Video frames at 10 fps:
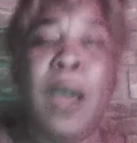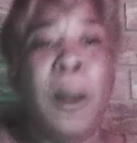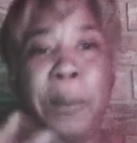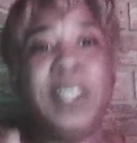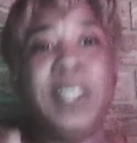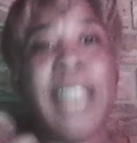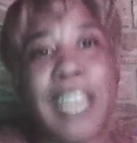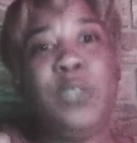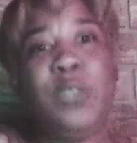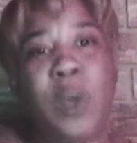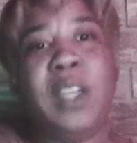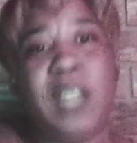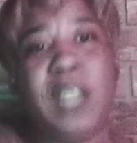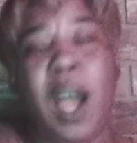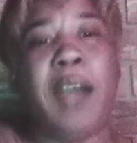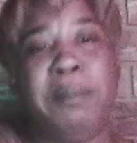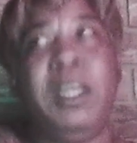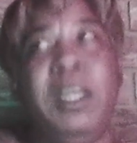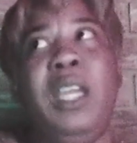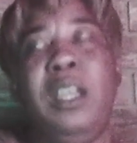But that's what got
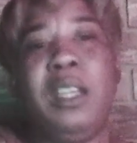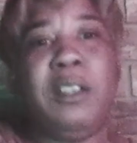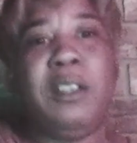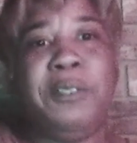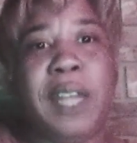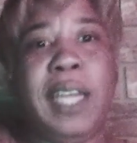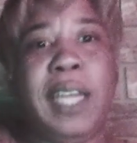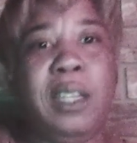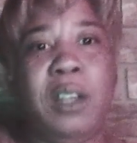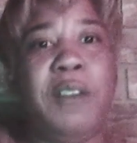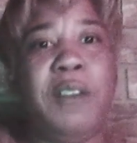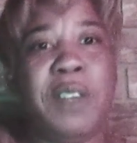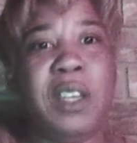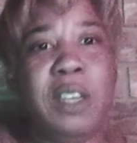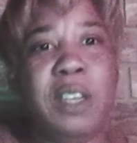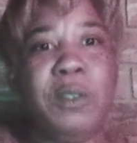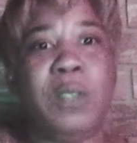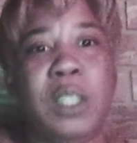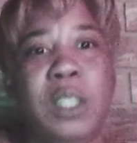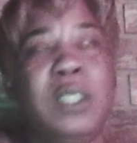me of like loving Evil
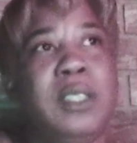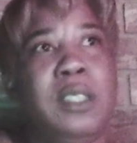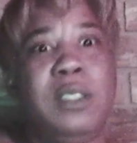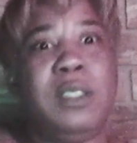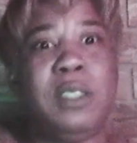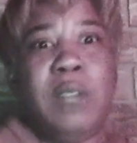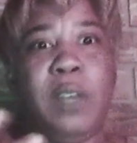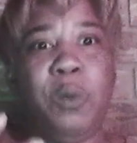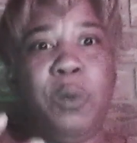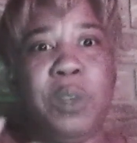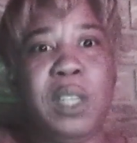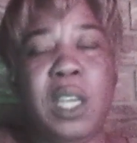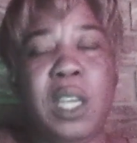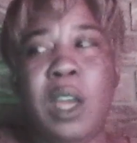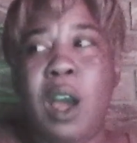Works and just like really